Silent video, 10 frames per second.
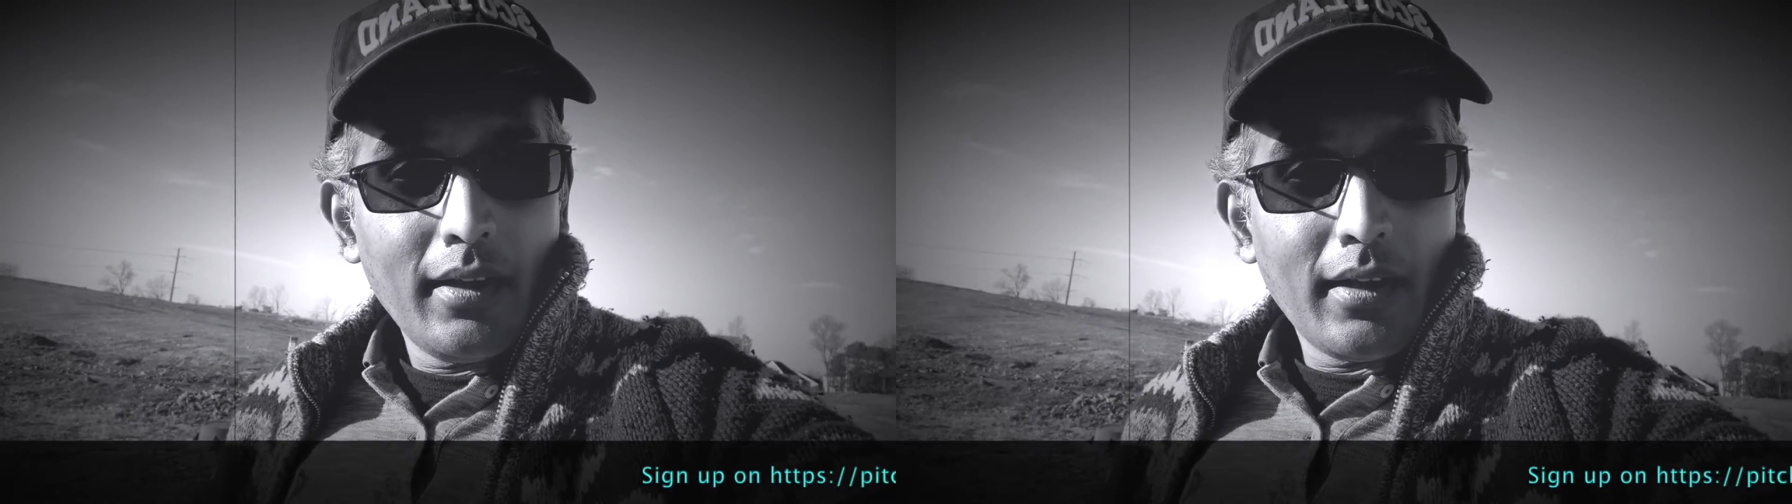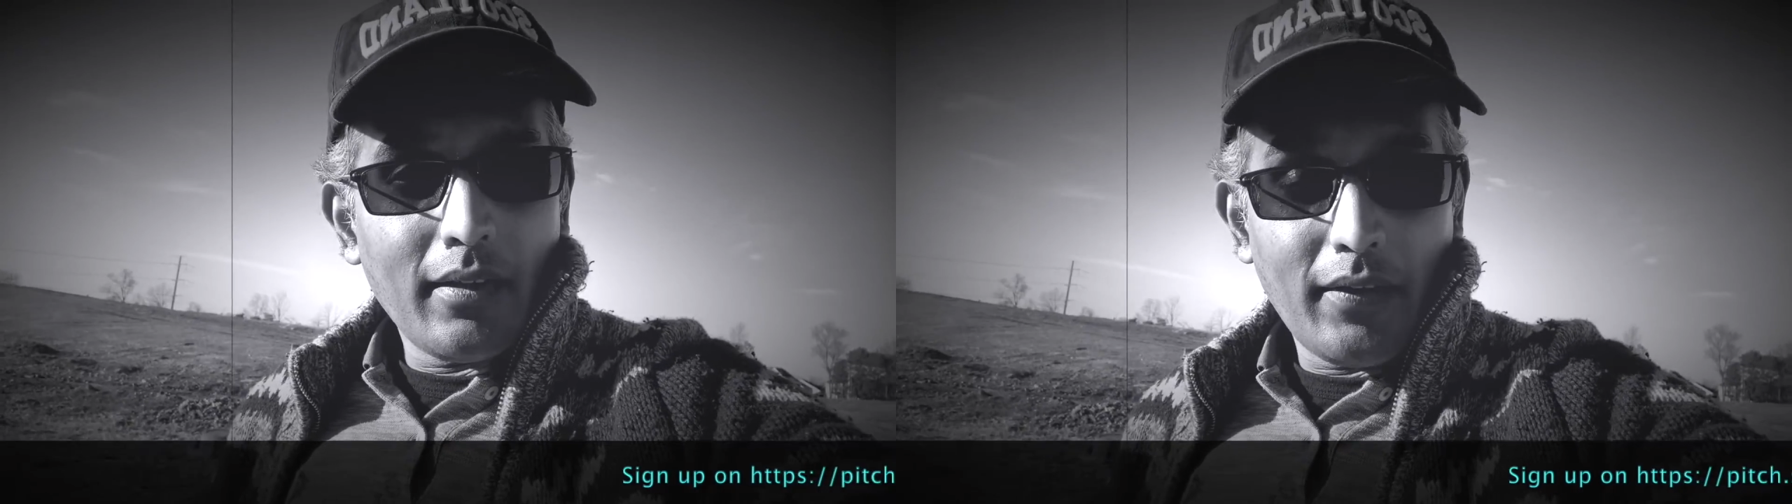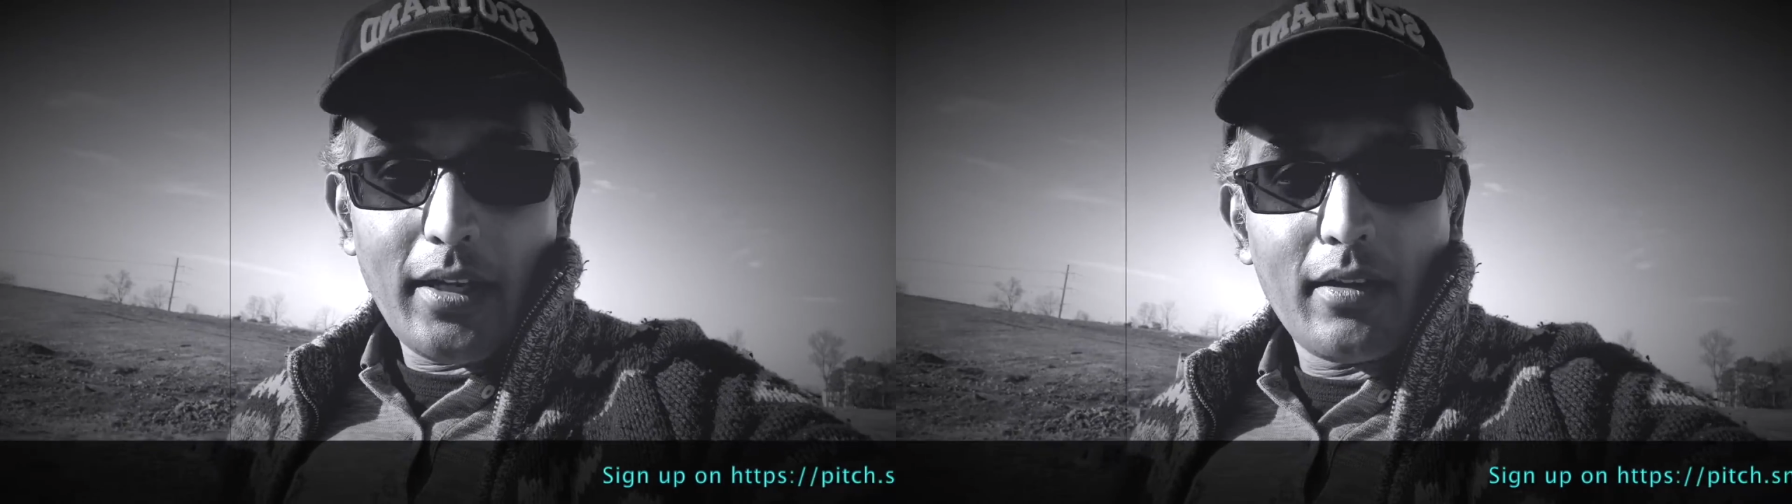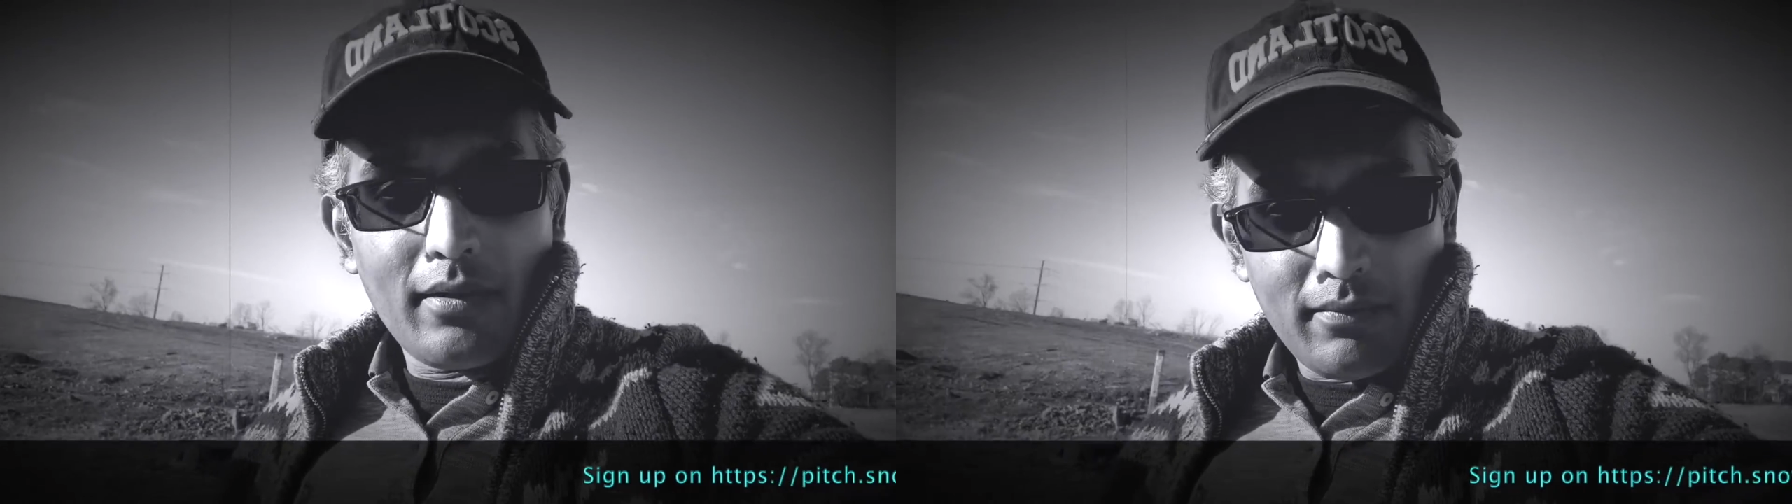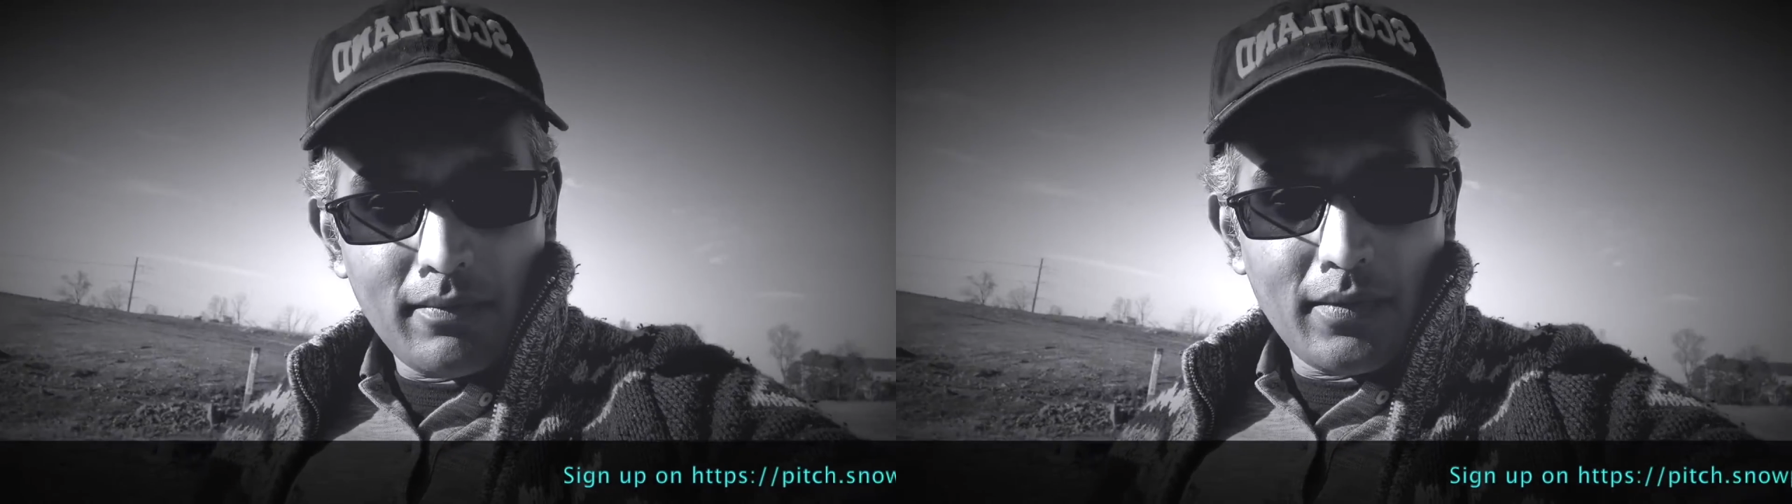Uh, we
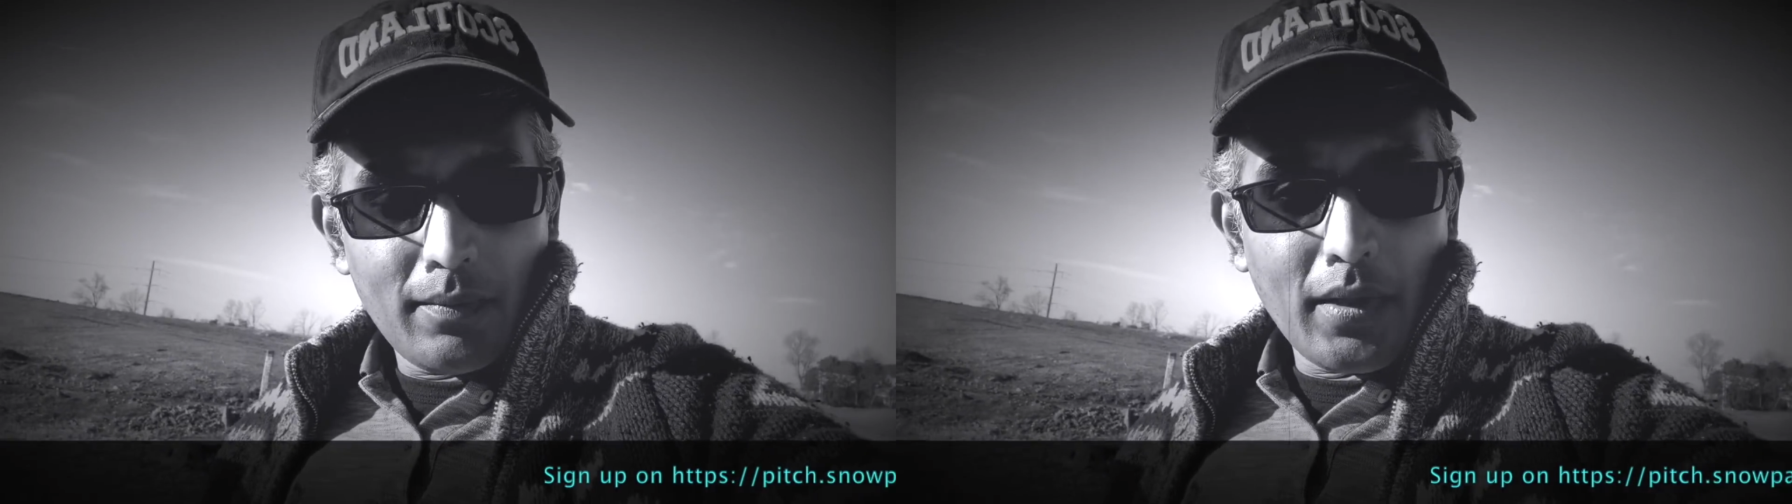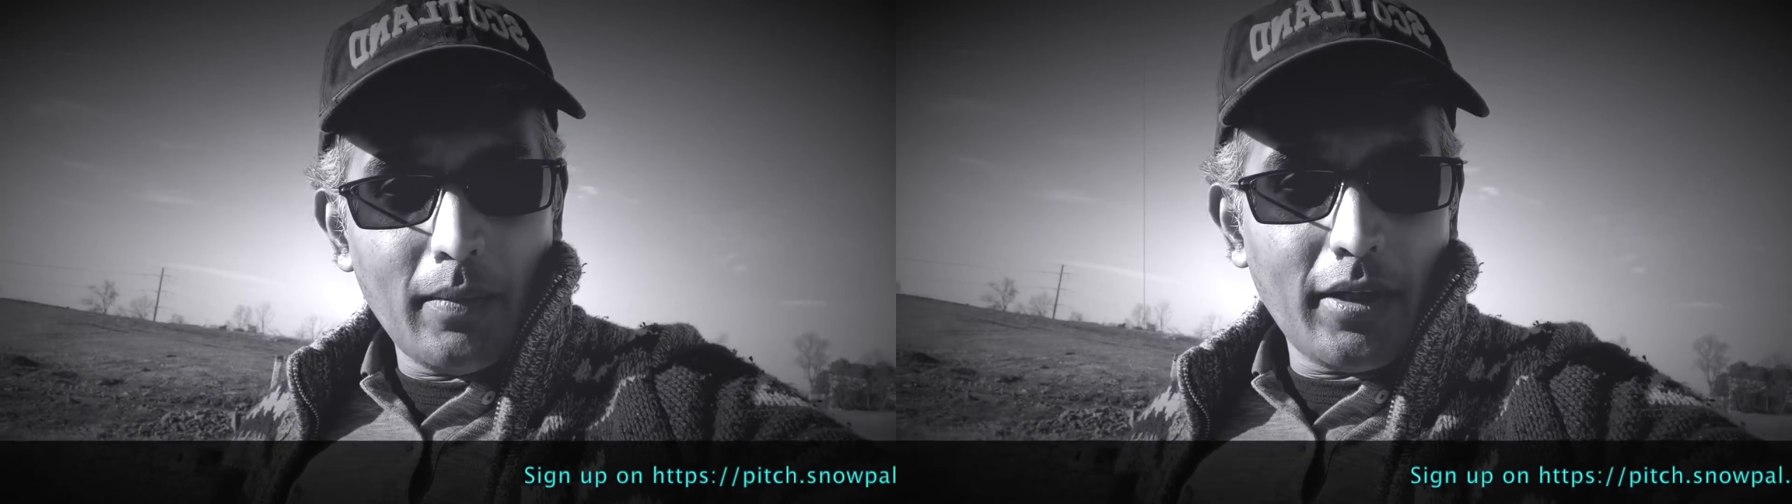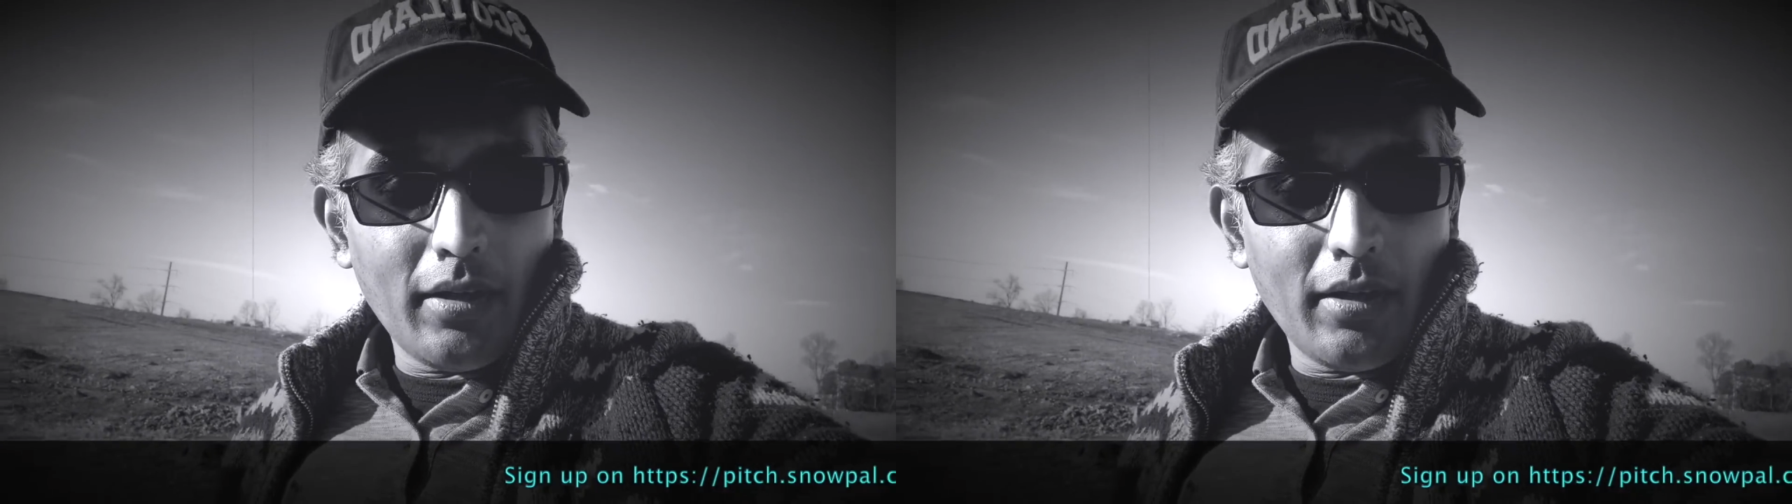are probably